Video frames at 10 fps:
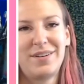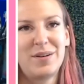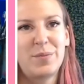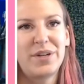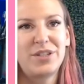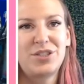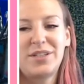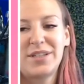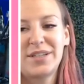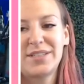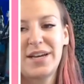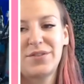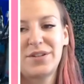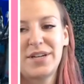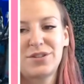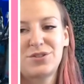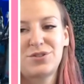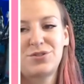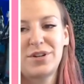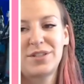But she does have a
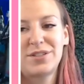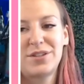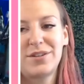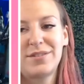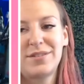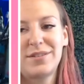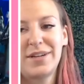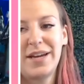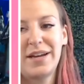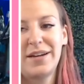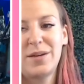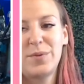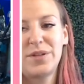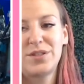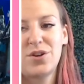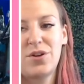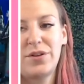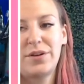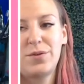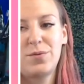texture dress on. Again, it can be
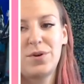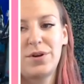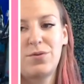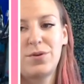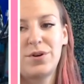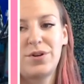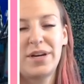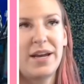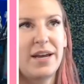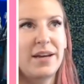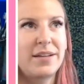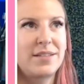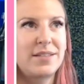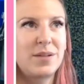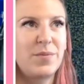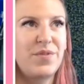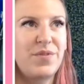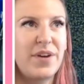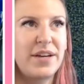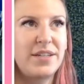solid if you want, or you can add in some
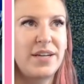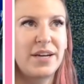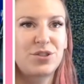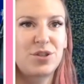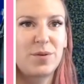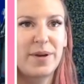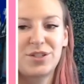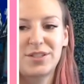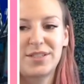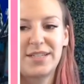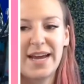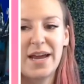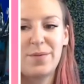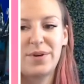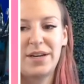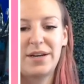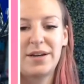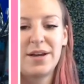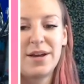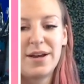fun texture by just dabbing in
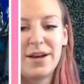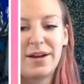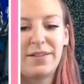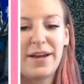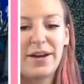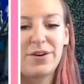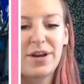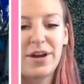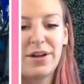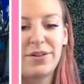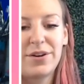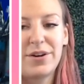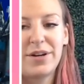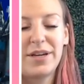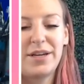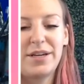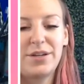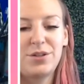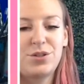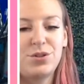a lighter color
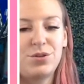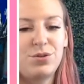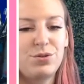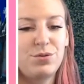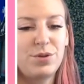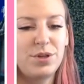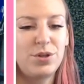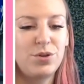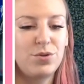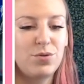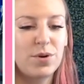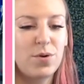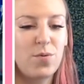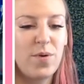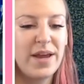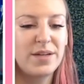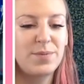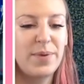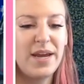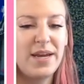into your wet
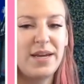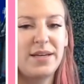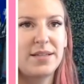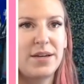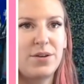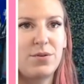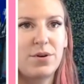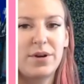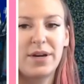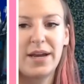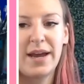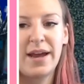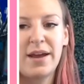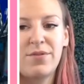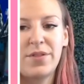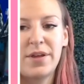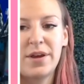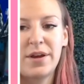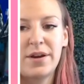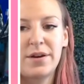paint that you already have on
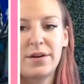there.